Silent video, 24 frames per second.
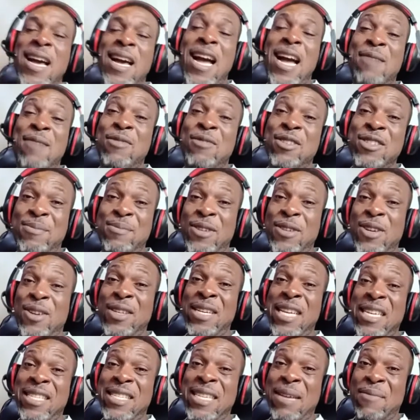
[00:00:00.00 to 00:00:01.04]
I must be
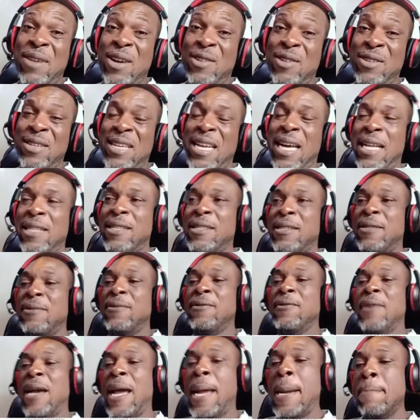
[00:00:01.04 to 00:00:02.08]
honest about that,
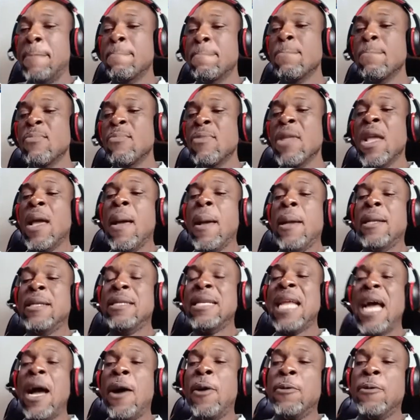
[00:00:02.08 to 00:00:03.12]
right?
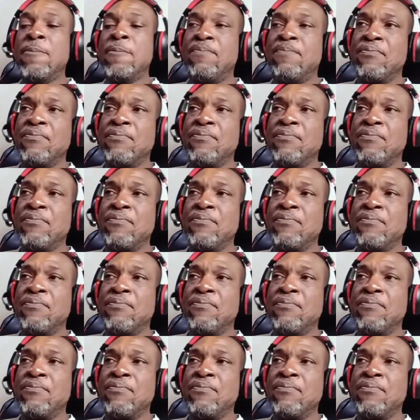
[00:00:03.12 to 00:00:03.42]
Now,